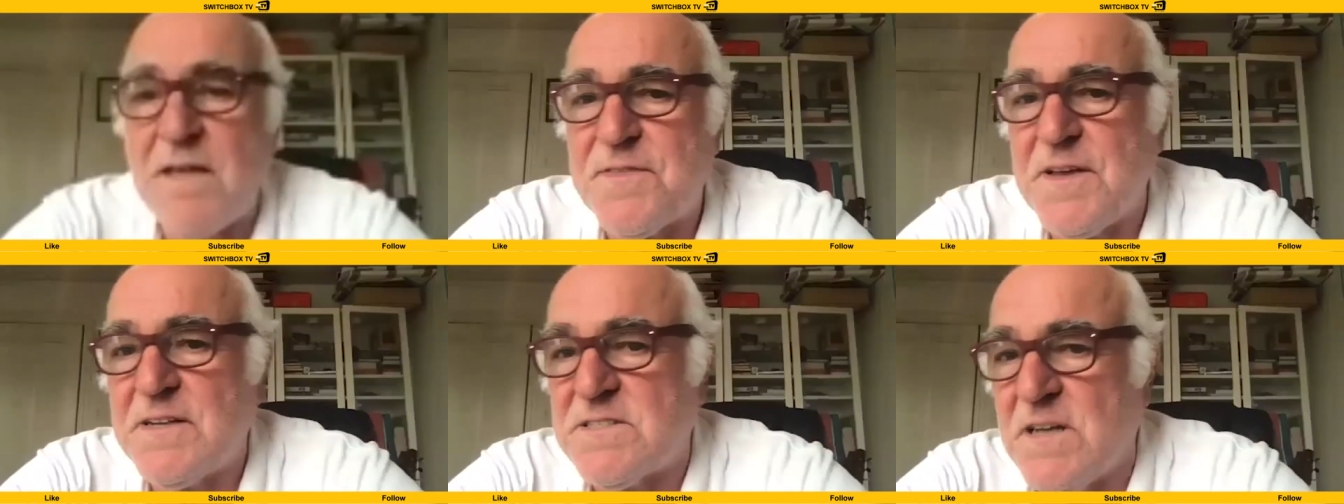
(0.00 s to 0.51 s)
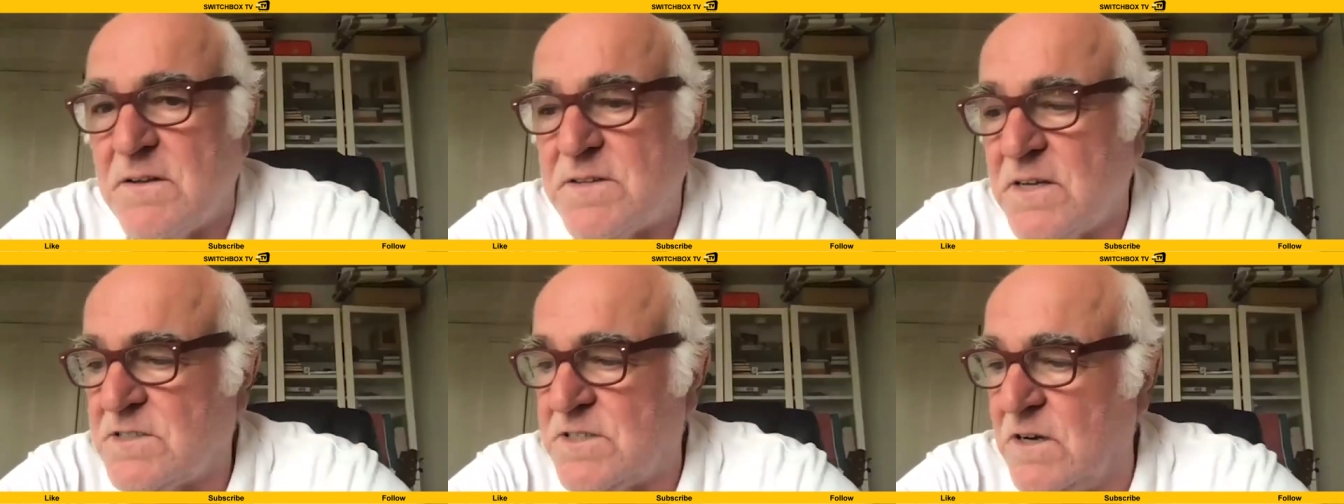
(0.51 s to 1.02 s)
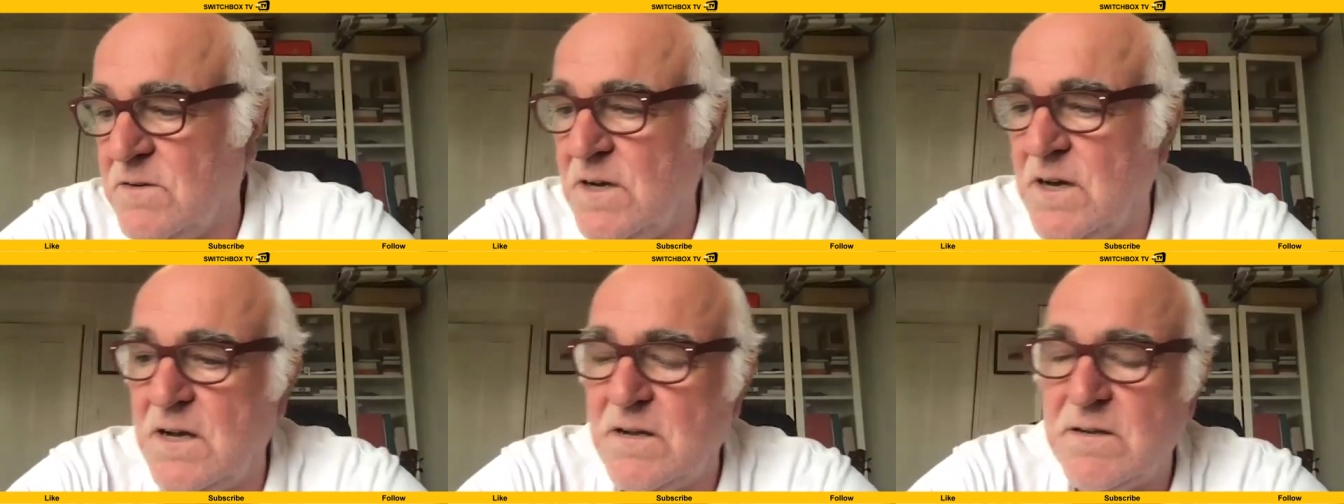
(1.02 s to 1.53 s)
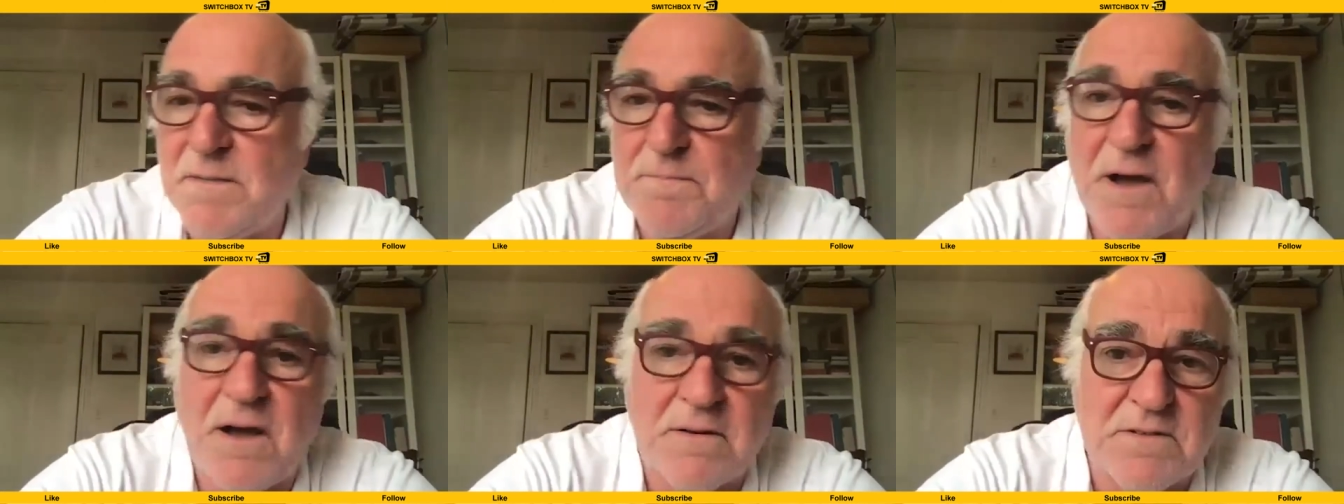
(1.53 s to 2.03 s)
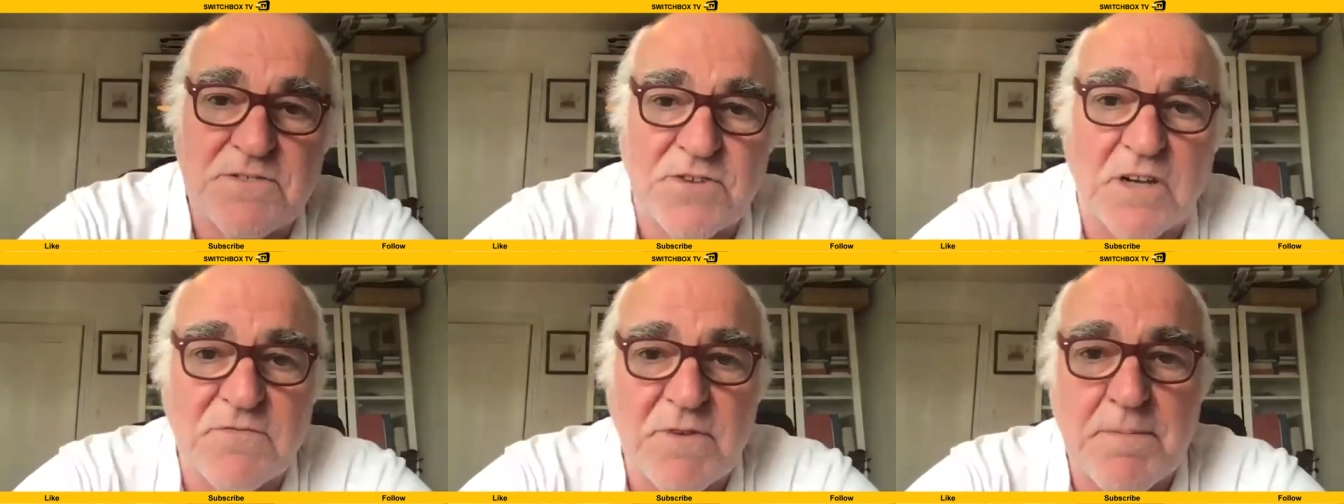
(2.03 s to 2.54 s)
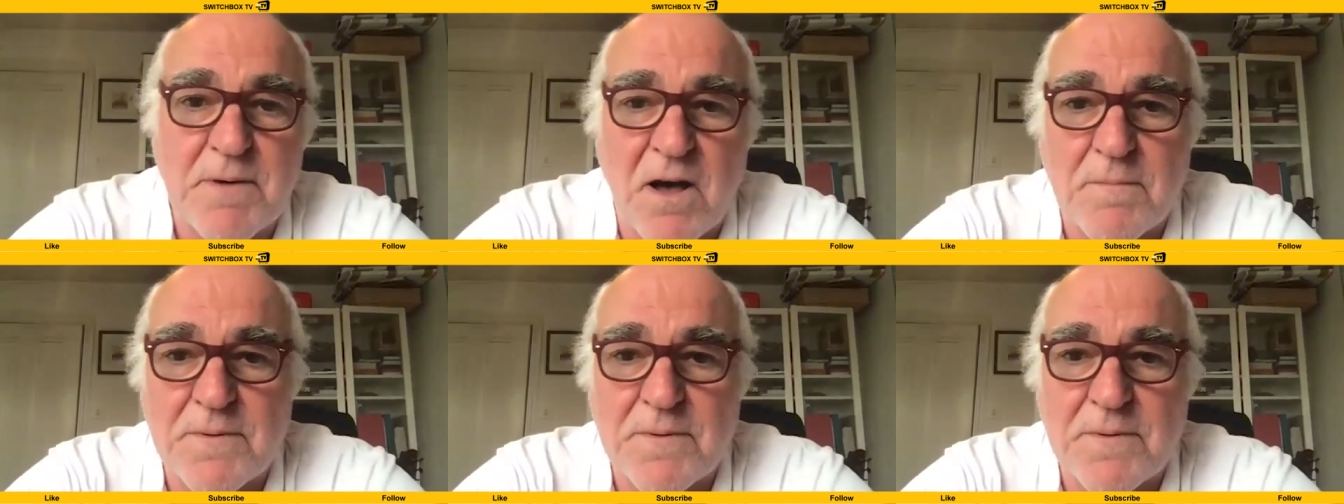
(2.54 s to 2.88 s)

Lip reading: think so. But I'd try to rip it up.